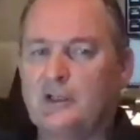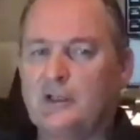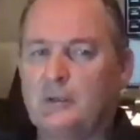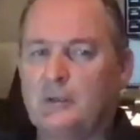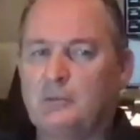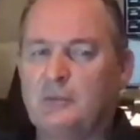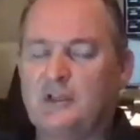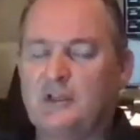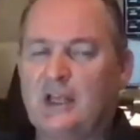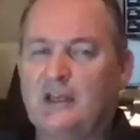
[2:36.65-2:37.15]

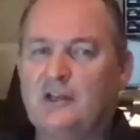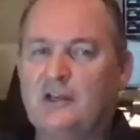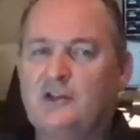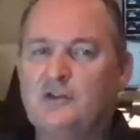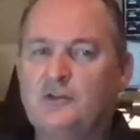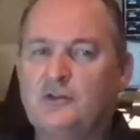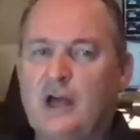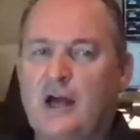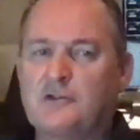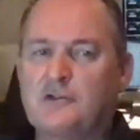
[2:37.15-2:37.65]
But then in
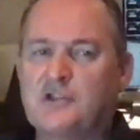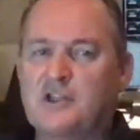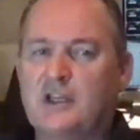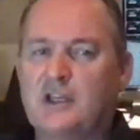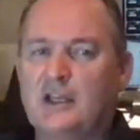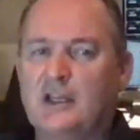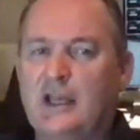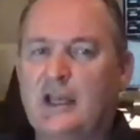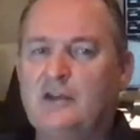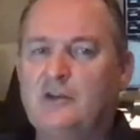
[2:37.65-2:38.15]

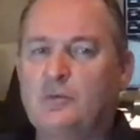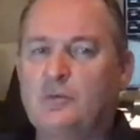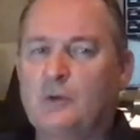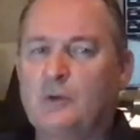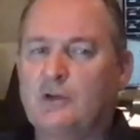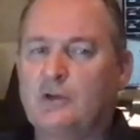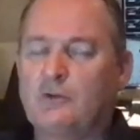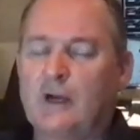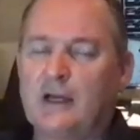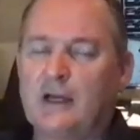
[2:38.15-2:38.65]
2008, when the
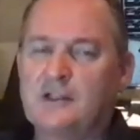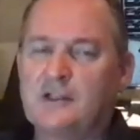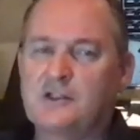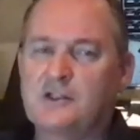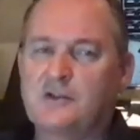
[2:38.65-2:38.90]
crisis